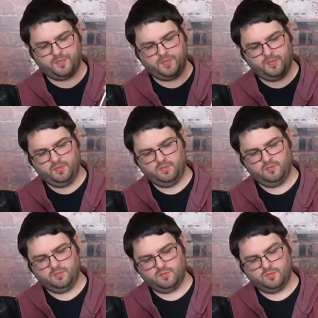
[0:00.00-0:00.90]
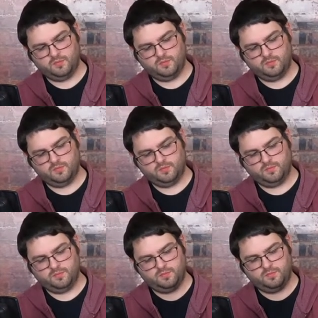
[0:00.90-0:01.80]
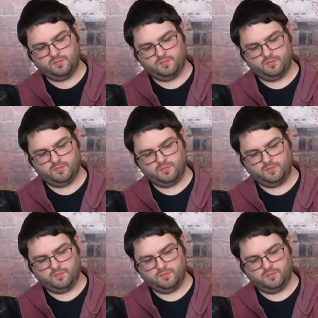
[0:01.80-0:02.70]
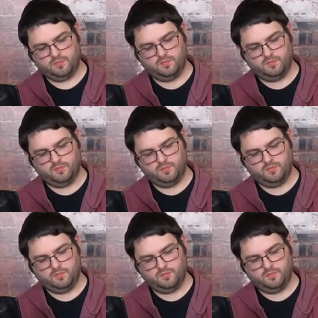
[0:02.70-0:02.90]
No one is speaking in this clip.